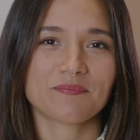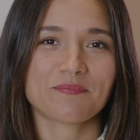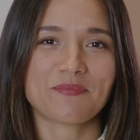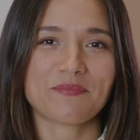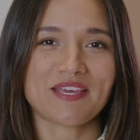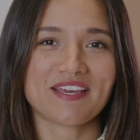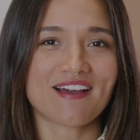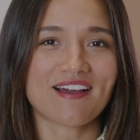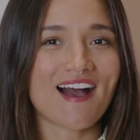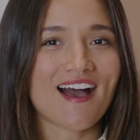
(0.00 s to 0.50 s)

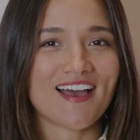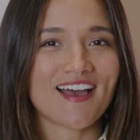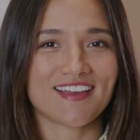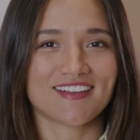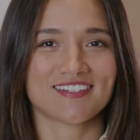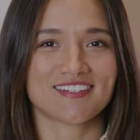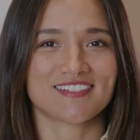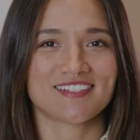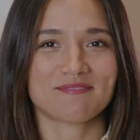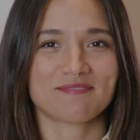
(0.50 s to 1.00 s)
Be
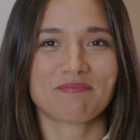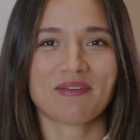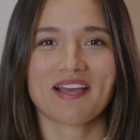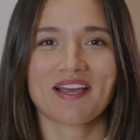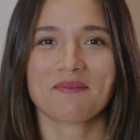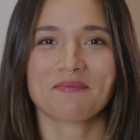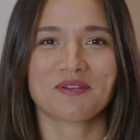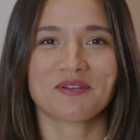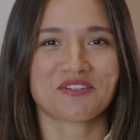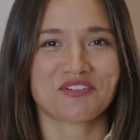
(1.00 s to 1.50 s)
kind, pick
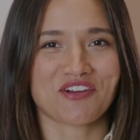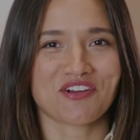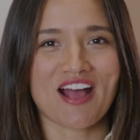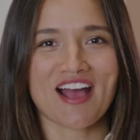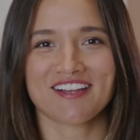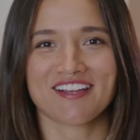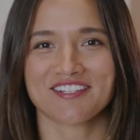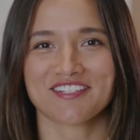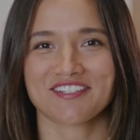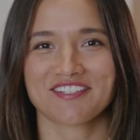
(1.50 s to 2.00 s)
up your
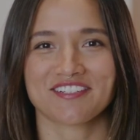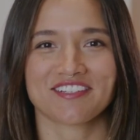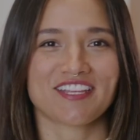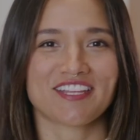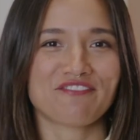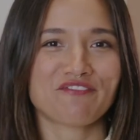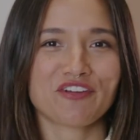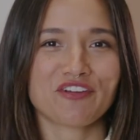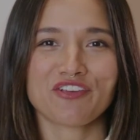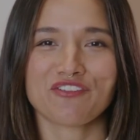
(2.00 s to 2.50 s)
trash,
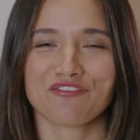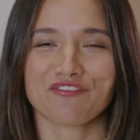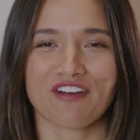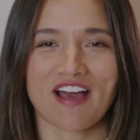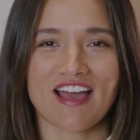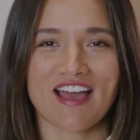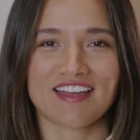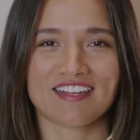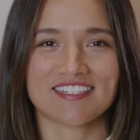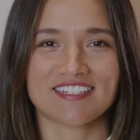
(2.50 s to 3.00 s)
leave what you
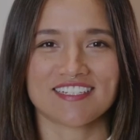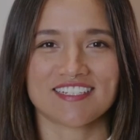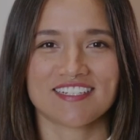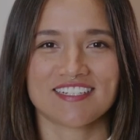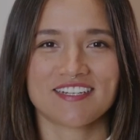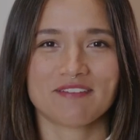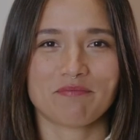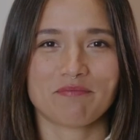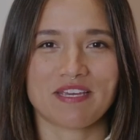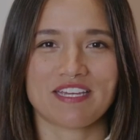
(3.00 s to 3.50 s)
find,
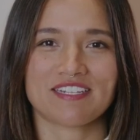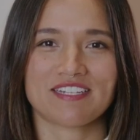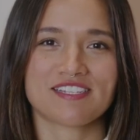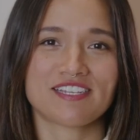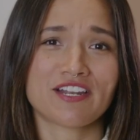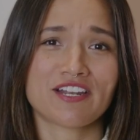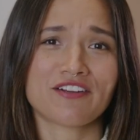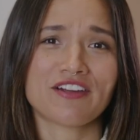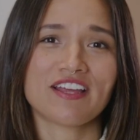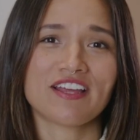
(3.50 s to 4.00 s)
be
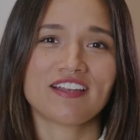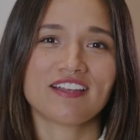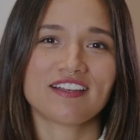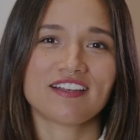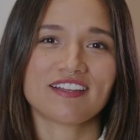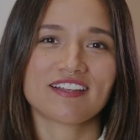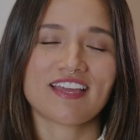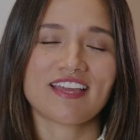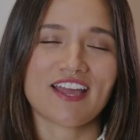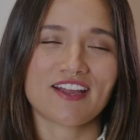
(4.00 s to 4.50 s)
considerate,
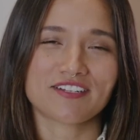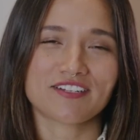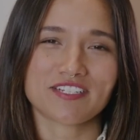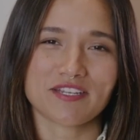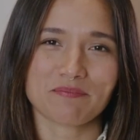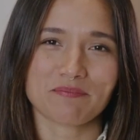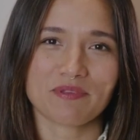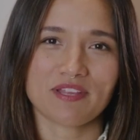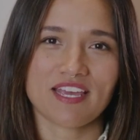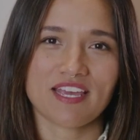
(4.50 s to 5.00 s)
care
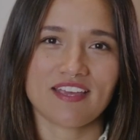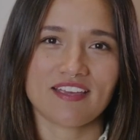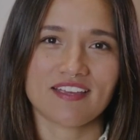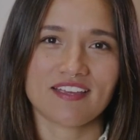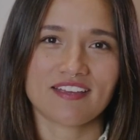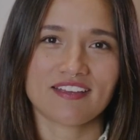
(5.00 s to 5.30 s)
deeply.